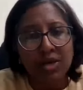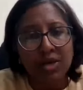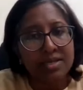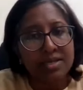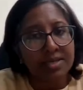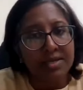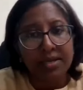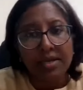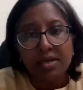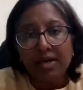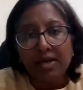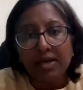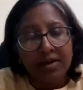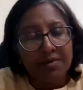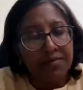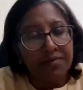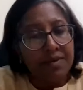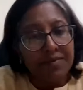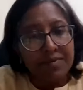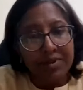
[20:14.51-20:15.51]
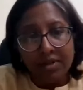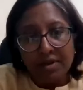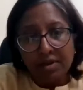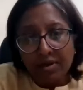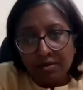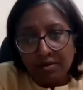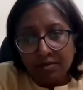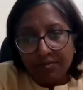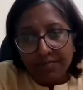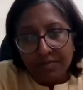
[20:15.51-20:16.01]
So I said, we
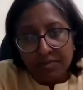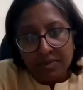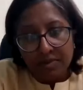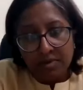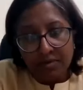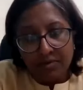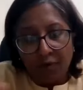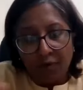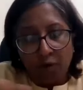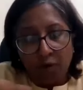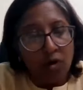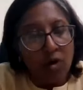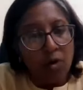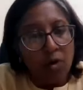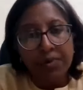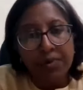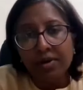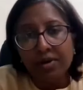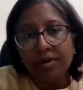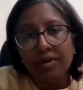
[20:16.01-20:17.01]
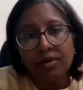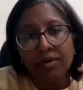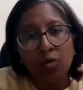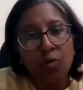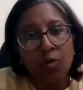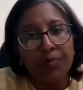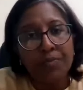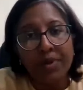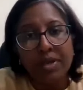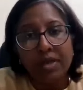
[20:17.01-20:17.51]
will follow up her in
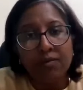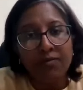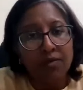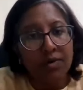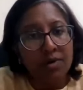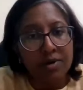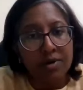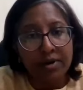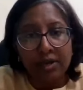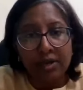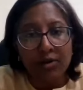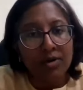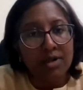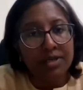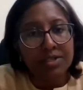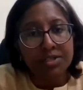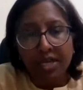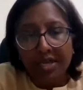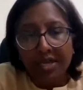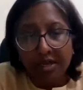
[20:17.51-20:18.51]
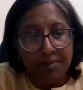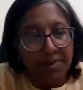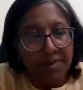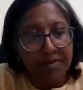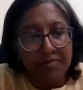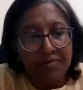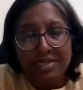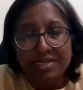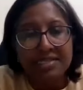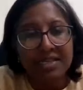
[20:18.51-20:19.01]
OPD for a regular checkup
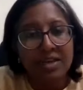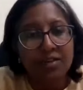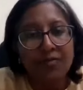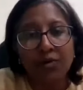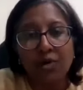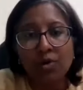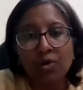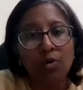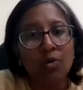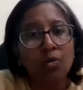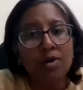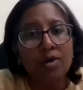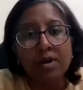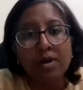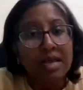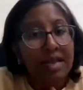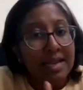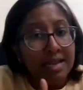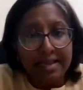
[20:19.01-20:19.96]
and we'll see for a lower,